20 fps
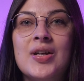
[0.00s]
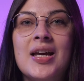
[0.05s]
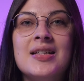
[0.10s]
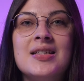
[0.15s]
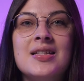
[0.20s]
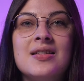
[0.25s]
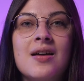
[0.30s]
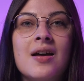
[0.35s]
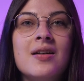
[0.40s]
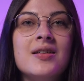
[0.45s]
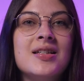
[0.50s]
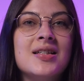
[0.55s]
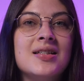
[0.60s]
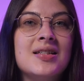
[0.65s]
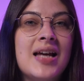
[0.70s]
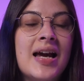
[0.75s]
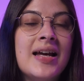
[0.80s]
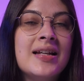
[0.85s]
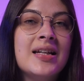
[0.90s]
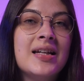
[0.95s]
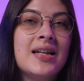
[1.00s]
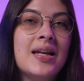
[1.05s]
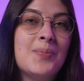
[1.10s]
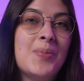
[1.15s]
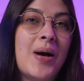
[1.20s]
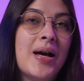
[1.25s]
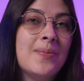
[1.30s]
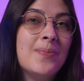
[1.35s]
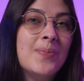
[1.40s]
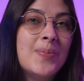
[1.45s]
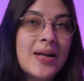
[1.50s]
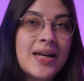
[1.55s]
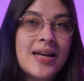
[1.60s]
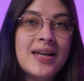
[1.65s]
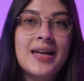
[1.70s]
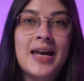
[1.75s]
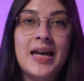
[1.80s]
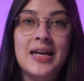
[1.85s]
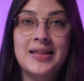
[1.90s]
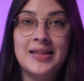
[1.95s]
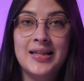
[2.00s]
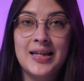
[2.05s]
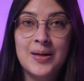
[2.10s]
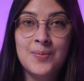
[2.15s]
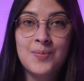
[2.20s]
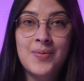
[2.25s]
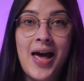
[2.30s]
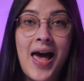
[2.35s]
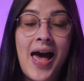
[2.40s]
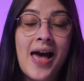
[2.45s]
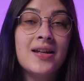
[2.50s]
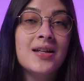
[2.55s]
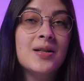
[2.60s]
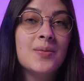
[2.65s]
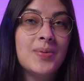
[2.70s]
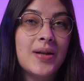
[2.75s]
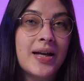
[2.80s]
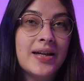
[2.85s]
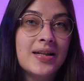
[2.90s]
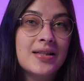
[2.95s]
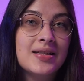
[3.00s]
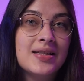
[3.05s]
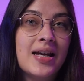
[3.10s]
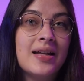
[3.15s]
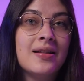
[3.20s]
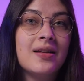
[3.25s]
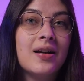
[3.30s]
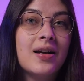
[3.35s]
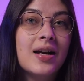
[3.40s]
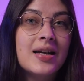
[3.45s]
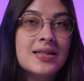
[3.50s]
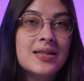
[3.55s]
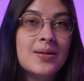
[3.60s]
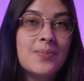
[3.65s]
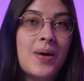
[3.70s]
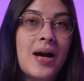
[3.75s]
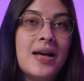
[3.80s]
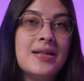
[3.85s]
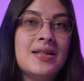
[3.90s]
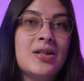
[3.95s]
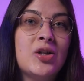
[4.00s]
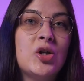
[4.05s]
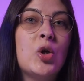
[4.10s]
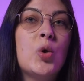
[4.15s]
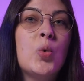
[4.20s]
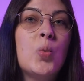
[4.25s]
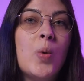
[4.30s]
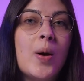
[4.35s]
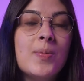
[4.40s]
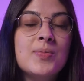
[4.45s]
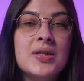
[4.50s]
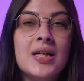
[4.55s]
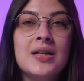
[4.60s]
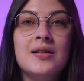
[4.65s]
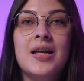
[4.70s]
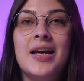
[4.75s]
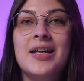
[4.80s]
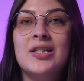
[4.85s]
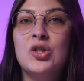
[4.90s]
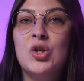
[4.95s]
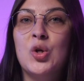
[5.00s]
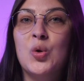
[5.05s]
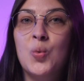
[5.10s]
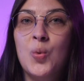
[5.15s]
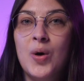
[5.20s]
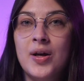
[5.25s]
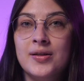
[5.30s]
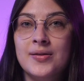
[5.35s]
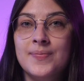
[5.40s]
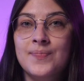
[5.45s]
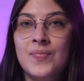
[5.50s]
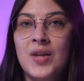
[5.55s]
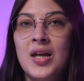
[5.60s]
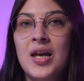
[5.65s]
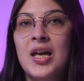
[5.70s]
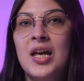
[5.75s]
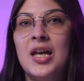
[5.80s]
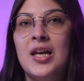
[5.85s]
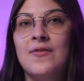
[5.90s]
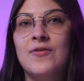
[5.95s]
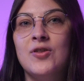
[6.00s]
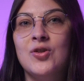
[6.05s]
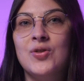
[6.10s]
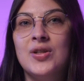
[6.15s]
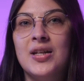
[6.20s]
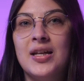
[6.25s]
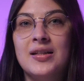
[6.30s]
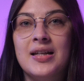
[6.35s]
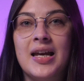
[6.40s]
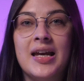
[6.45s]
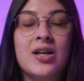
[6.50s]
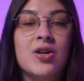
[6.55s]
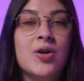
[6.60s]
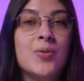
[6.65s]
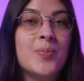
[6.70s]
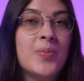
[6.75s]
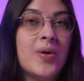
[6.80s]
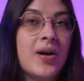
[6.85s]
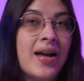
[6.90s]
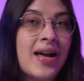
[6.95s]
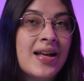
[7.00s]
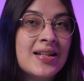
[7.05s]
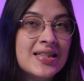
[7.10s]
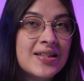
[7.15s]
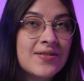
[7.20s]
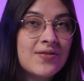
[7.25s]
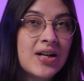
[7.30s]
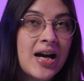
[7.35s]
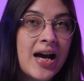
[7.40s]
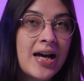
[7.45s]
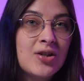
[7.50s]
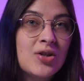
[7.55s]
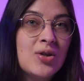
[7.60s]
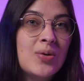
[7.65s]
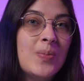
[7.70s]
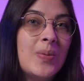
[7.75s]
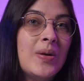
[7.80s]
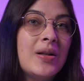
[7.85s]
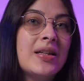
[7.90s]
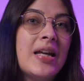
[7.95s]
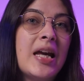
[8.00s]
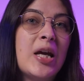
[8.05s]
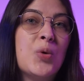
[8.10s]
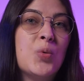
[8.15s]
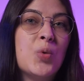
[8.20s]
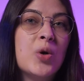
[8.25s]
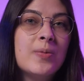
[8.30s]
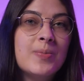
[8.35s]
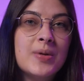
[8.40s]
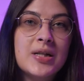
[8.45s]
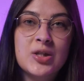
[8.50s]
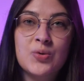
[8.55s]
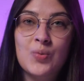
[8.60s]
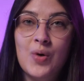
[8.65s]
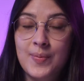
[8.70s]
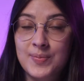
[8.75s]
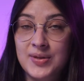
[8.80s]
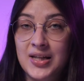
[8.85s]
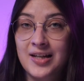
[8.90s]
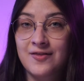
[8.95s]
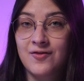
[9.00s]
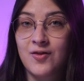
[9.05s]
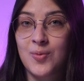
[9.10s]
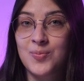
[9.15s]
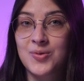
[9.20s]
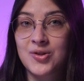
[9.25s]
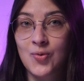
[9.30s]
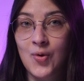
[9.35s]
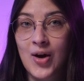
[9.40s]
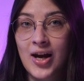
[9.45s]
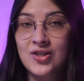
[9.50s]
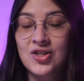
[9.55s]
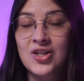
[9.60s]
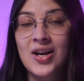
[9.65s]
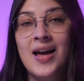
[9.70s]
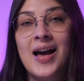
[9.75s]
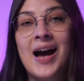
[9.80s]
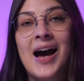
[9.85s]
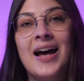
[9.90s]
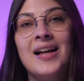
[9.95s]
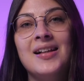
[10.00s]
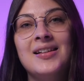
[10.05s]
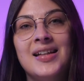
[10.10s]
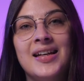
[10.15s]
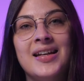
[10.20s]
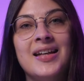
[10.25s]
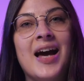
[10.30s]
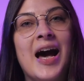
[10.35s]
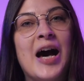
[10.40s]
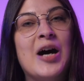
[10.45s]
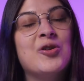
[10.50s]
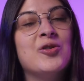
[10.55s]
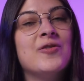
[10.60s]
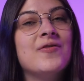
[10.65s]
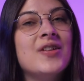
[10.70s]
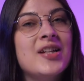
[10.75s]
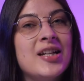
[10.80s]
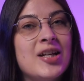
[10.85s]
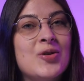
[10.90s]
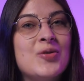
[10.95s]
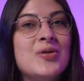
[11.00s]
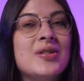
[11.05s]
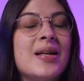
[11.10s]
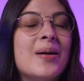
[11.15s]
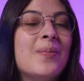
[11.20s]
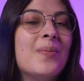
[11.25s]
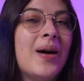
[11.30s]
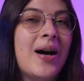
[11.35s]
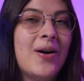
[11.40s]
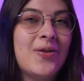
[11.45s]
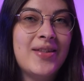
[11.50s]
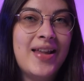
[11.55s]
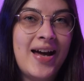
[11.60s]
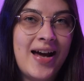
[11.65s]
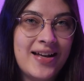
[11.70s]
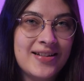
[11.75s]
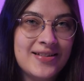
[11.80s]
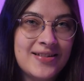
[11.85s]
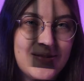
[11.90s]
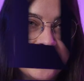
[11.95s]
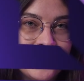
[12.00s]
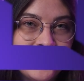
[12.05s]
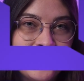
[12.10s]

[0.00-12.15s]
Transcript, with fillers: can start designing by picking a theme, adding plugins and customizing your website as you want. If you need a comprehensive guide to build a WordPress website from scratch, I'll link our videos about that.